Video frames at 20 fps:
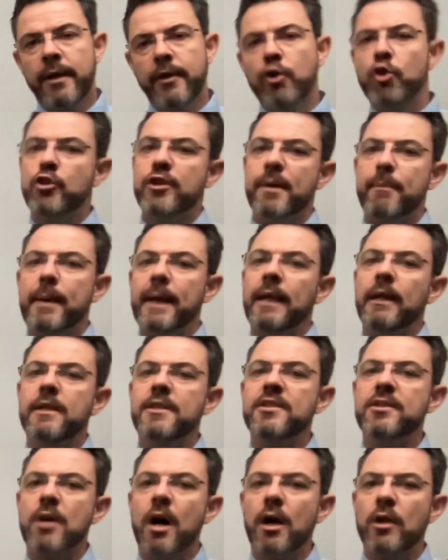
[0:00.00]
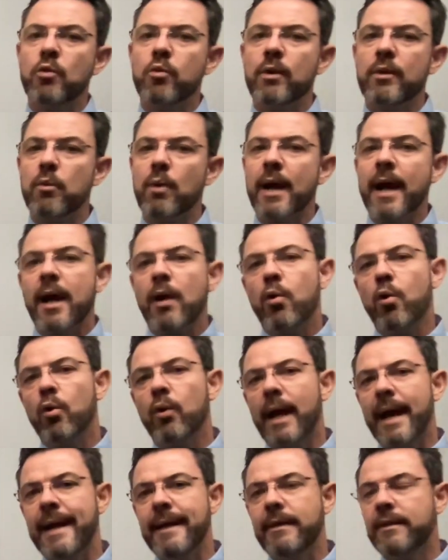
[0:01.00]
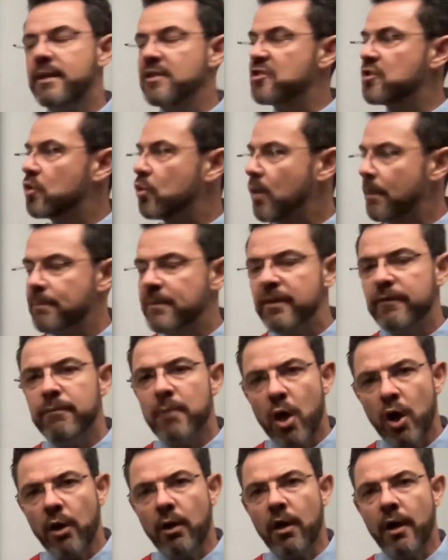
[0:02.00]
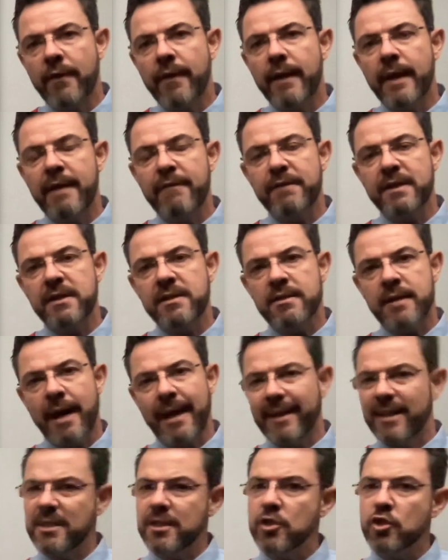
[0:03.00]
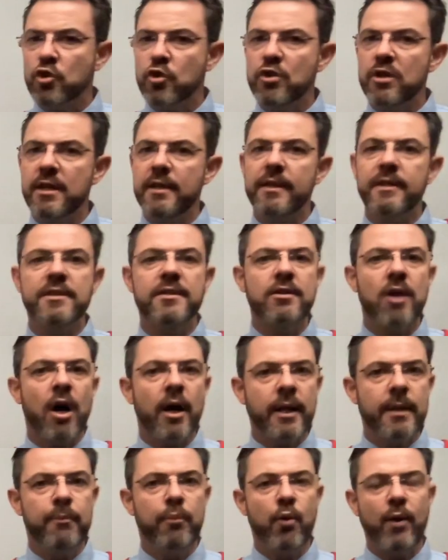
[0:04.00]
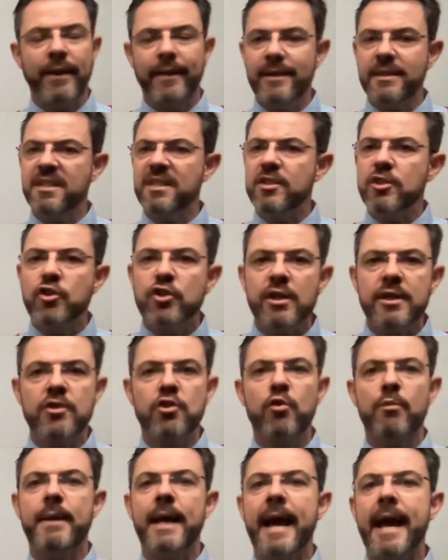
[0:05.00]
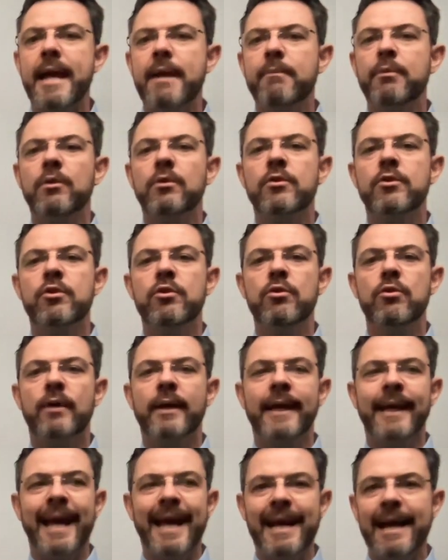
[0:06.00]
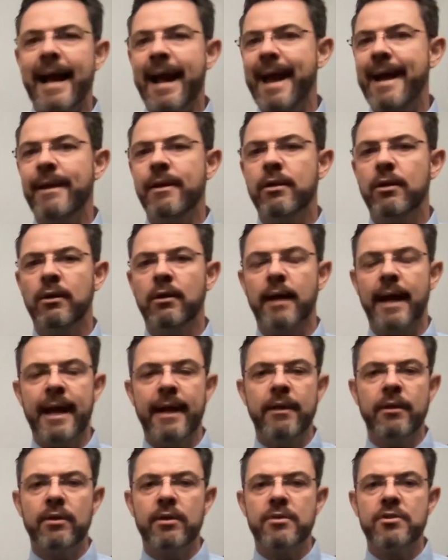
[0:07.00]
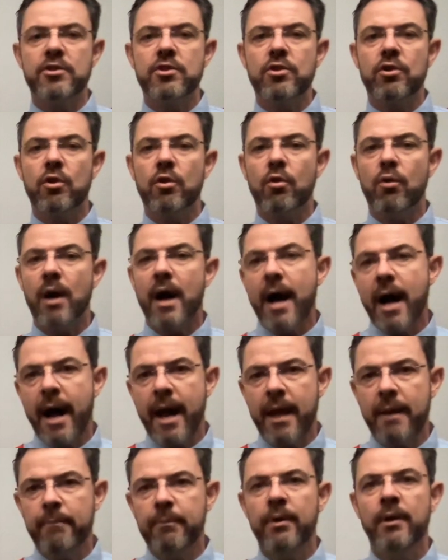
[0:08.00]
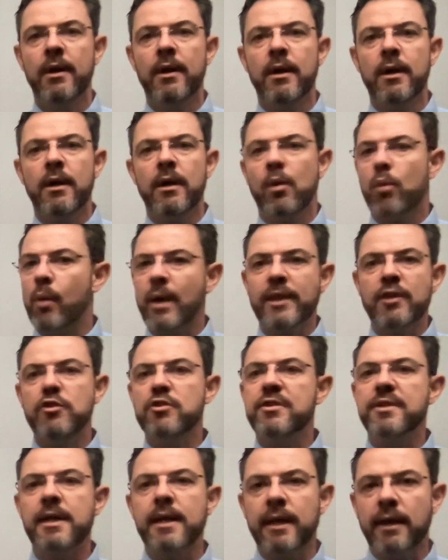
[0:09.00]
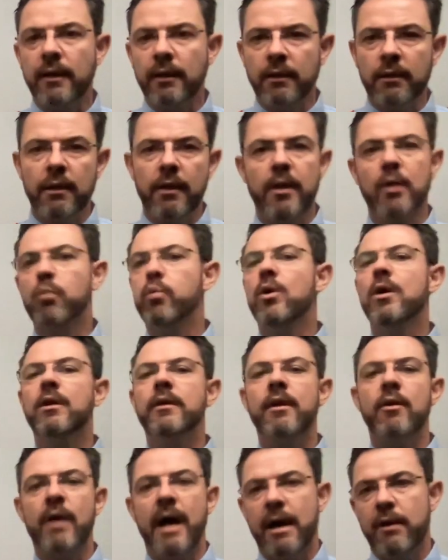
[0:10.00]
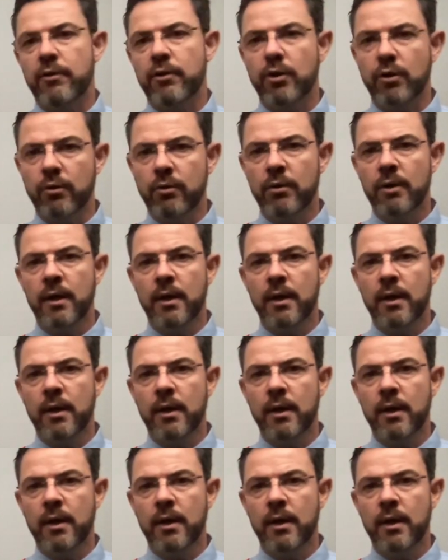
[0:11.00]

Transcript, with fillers: You typically start with what I call a descriptive model on the left hand side. This is usually the starting point. This is just to be able to get a handle and describe what you're seeing, the world around you.